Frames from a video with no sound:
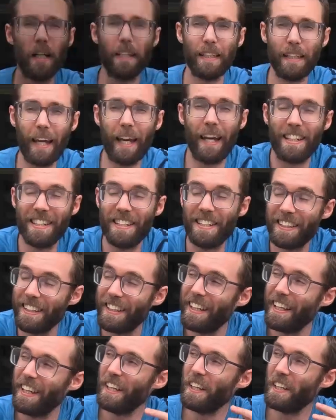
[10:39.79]
Again,
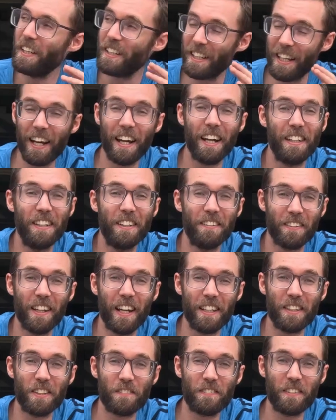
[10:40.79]
kind of
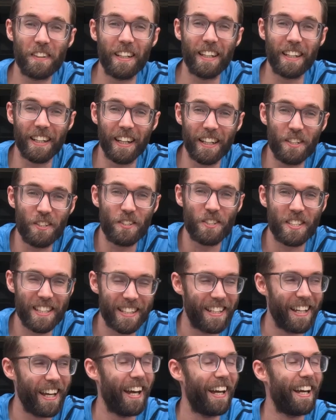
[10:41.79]
like the feeling I used
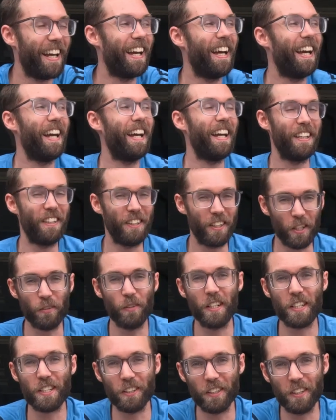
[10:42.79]
to get in the
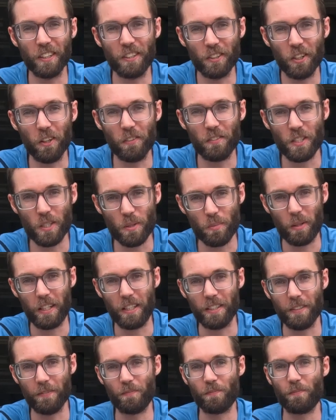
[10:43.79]
original Endorphin
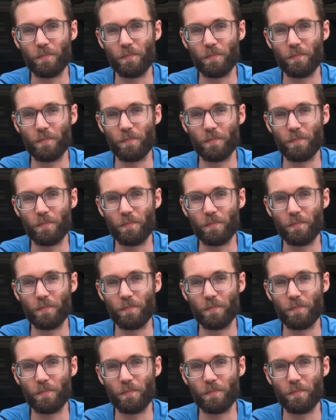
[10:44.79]
Speed.